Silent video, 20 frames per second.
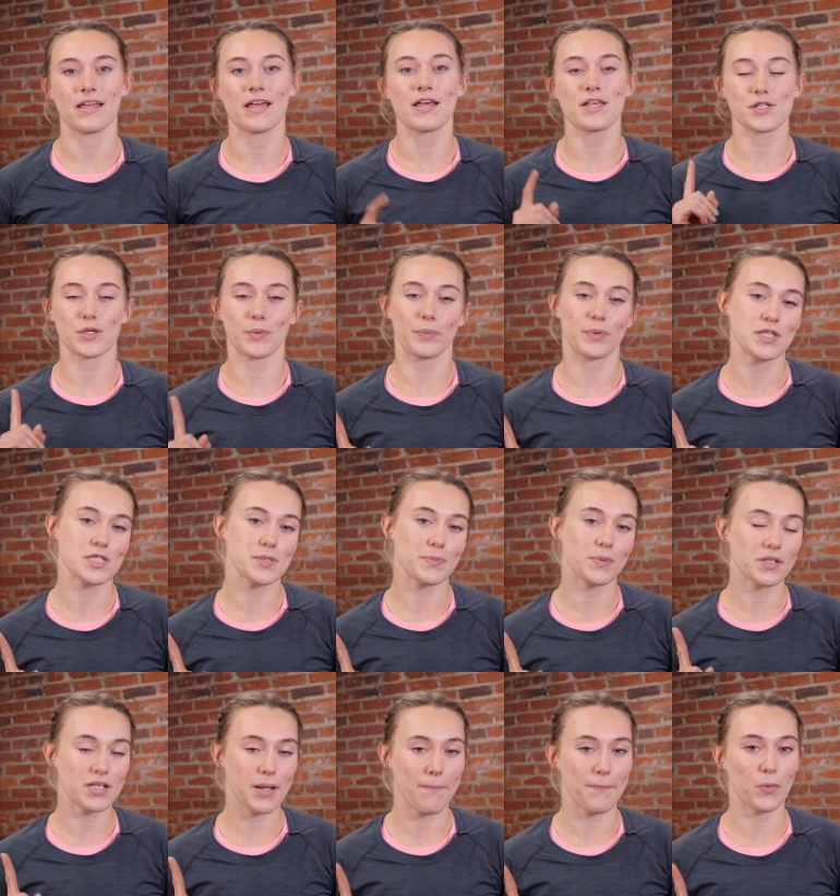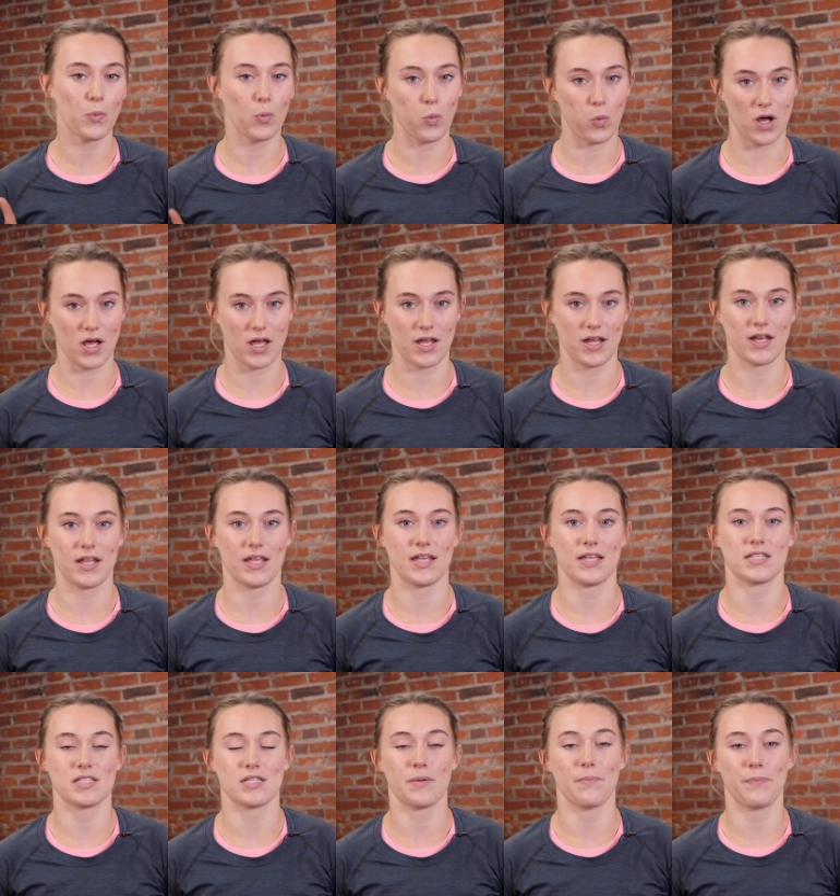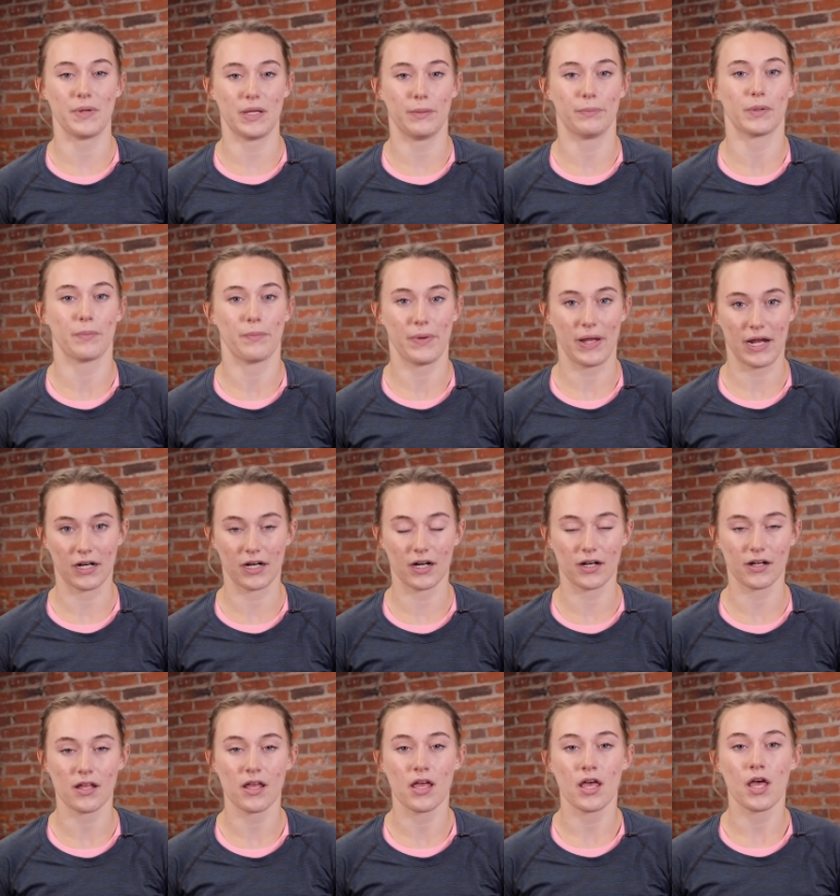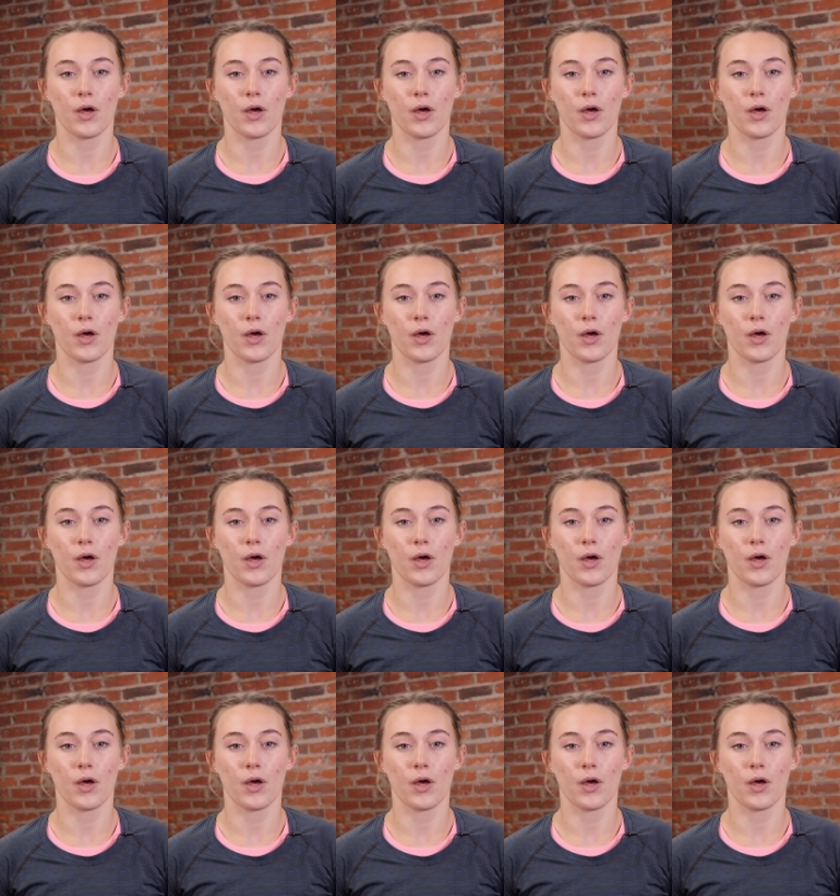So principle number 1 is to be prepared.